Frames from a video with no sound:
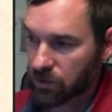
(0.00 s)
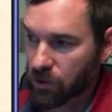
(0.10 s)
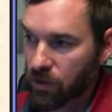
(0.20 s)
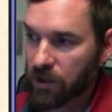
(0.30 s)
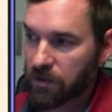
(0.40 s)

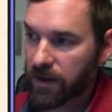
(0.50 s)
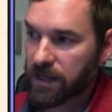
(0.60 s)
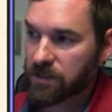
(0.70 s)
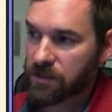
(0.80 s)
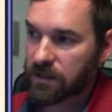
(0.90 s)
two herd
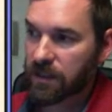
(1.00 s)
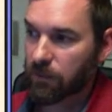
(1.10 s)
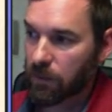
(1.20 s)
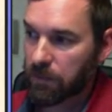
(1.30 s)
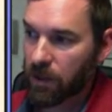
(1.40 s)
ranges
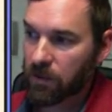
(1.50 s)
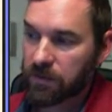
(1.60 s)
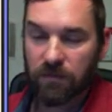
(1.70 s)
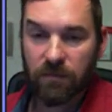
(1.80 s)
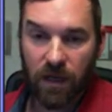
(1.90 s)
that were
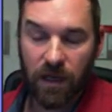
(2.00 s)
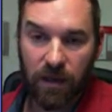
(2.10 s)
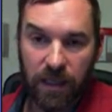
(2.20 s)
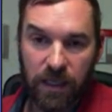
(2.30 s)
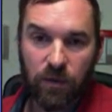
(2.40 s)
both
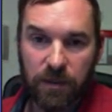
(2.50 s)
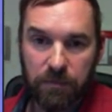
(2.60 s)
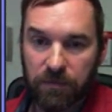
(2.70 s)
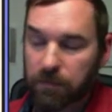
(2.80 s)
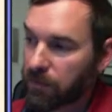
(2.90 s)
uh,
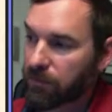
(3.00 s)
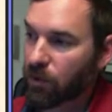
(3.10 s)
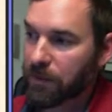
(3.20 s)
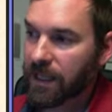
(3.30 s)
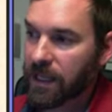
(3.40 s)
equally
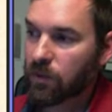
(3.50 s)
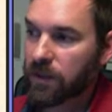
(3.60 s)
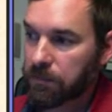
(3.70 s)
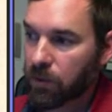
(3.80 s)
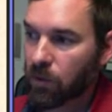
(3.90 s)
performing
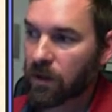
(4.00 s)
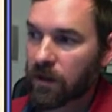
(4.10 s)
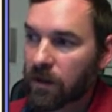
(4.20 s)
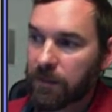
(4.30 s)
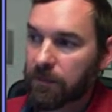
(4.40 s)
equally
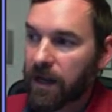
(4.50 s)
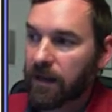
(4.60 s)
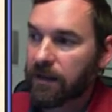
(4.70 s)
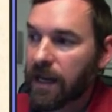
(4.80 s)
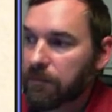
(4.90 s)
poor. I mean,
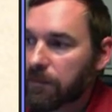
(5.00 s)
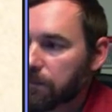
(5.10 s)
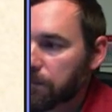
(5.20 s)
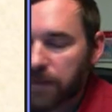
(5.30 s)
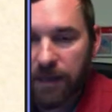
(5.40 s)
about nine
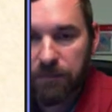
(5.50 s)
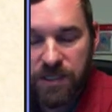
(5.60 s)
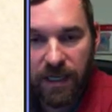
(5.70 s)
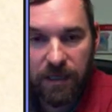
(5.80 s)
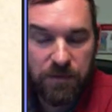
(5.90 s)
nine
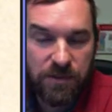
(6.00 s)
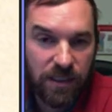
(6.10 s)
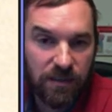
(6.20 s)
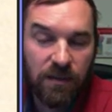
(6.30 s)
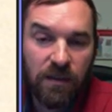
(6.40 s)
percent, eight
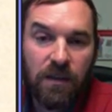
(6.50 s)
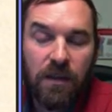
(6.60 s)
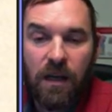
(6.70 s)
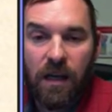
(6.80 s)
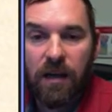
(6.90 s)
percent
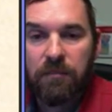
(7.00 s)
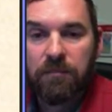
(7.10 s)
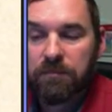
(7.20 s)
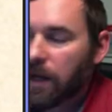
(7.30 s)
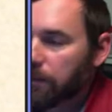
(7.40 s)

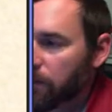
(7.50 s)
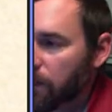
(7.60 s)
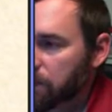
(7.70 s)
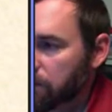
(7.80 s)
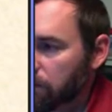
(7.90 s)
um,
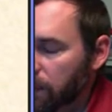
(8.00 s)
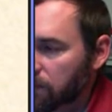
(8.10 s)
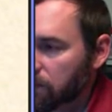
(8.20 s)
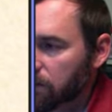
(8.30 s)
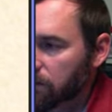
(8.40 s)
population
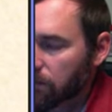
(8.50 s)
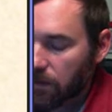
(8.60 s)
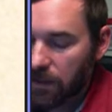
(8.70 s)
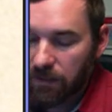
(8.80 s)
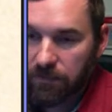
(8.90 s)
reduction
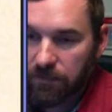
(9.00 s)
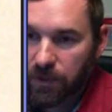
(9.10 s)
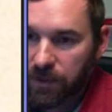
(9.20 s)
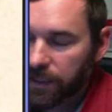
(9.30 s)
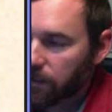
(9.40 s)
um,
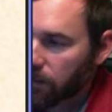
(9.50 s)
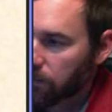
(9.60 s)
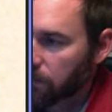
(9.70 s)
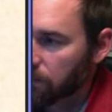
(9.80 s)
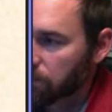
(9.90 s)
per year
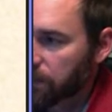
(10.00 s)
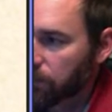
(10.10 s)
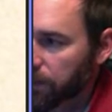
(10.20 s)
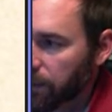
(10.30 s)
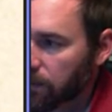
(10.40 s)
over
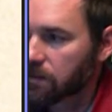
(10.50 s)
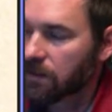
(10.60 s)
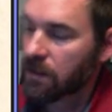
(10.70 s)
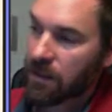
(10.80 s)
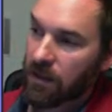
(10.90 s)
several years